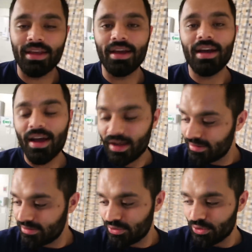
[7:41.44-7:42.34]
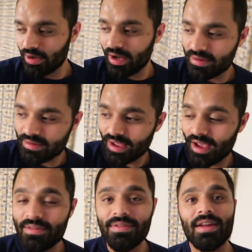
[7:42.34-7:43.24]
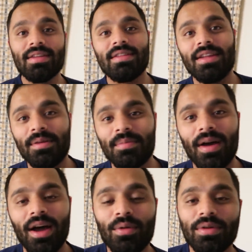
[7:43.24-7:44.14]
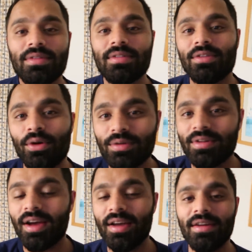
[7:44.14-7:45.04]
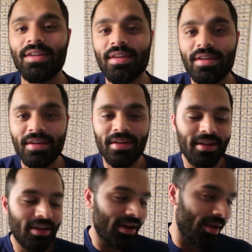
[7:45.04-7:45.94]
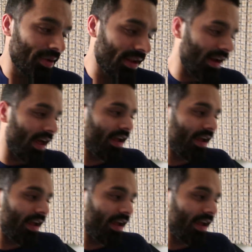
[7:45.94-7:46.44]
Yeah, it's true, guys. I fell asleep. I was so tired. I mean,